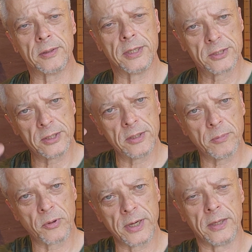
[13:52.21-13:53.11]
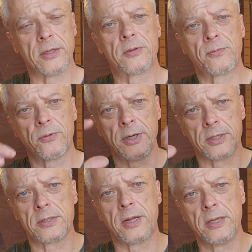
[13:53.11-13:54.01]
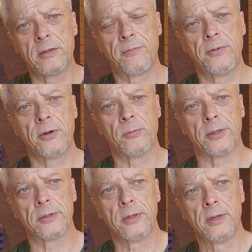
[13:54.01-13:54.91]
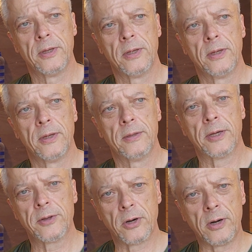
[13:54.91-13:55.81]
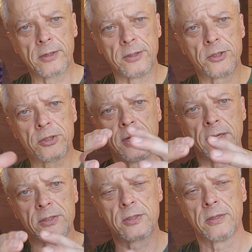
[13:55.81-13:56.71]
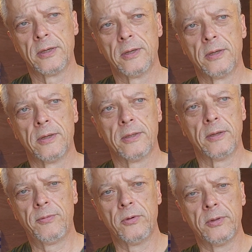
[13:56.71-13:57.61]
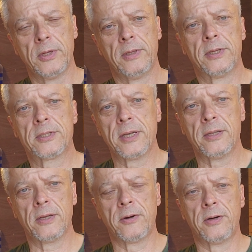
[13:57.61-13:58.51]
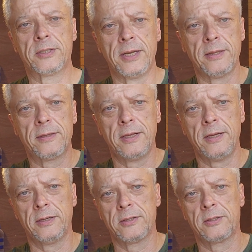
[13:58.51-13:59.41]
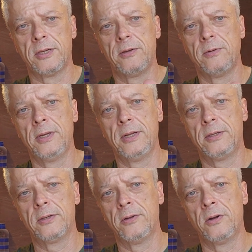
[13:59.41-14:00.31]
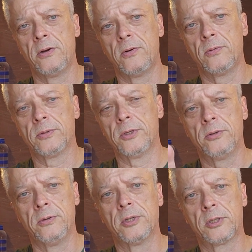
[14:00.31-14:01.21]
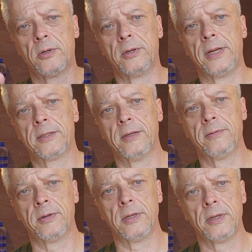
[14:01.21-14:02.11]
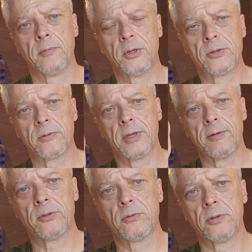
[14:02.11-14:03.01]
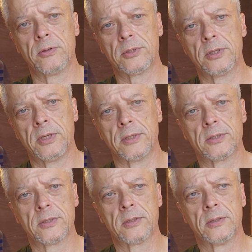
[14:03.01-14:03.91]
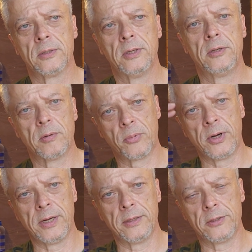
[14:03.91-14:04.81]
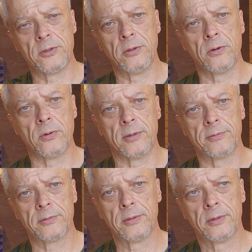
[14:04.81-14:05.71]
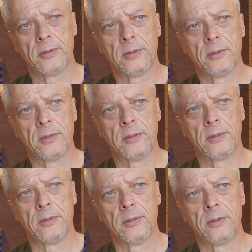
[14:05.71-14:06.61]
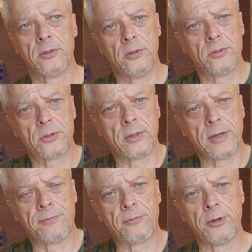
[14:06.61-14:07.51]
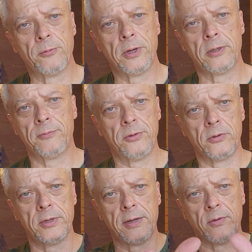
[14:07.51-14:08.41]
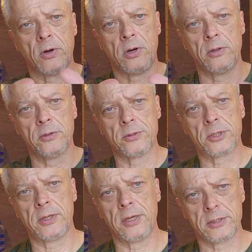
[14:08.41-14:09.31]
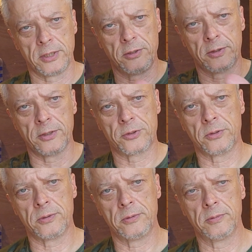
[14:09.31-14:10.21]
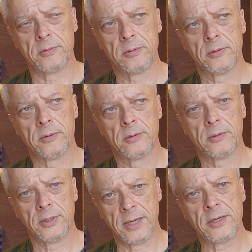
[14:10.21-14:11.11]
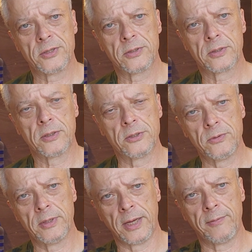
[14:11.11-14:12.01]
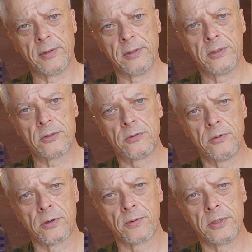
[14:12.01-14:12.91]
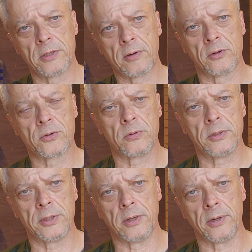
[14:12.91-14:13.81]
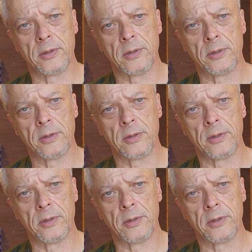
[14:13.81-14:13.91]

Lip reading: It's in the brain. It's free. It's not interfered with. Now, there are constraints. Let's say there are 10 things that you need to know to do this certain activity, but you only 2 of those things in your brain that you know of. Do you still have free will if you don't have all those things under control? Yes, because you have at least 2 degrees of control in there.